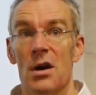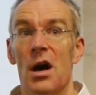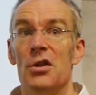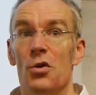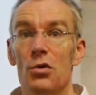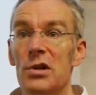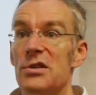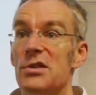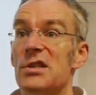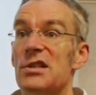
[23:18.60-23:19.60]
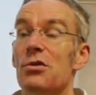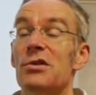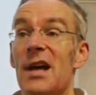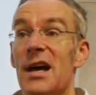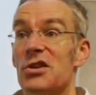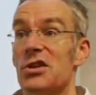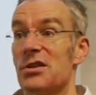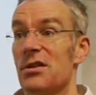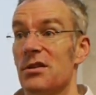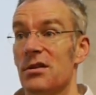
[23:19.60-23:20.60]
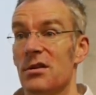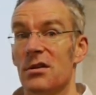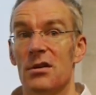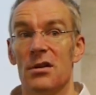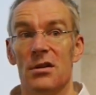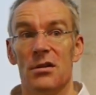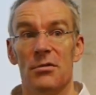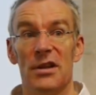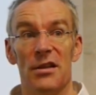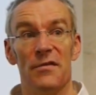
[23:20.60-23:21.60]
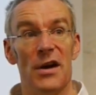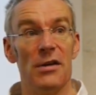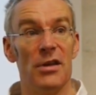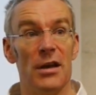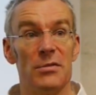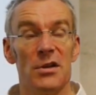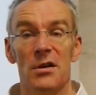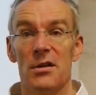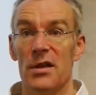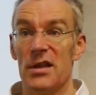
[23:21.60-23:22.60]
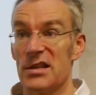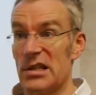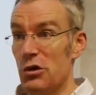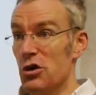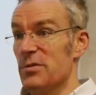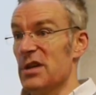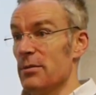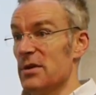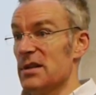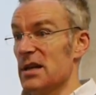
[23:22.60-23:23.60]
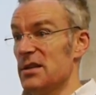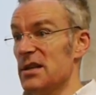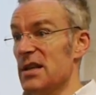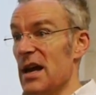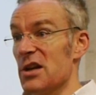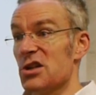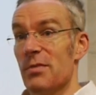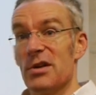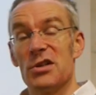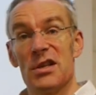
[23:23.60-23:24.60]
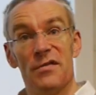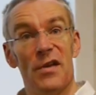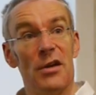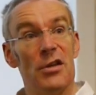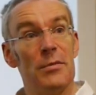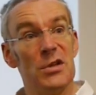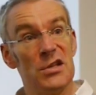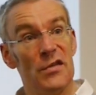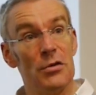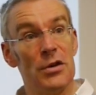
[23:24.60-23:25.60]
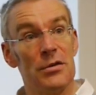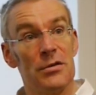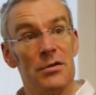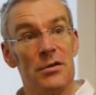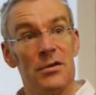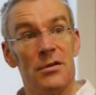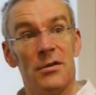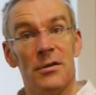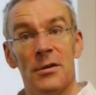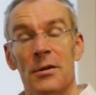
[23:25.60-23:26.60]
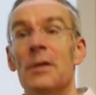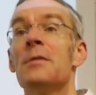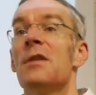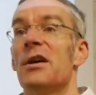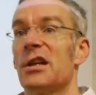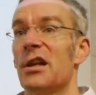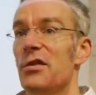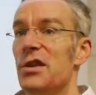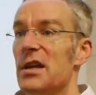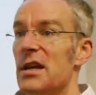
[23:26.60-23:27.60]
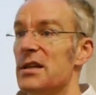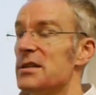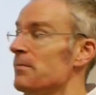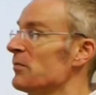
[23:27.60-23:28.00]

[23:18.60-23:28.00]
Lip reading: And all it does, it stores the hashes without the file names. Then it has a lookup table that says this hash matches this file name in this folder. And the clever thing is,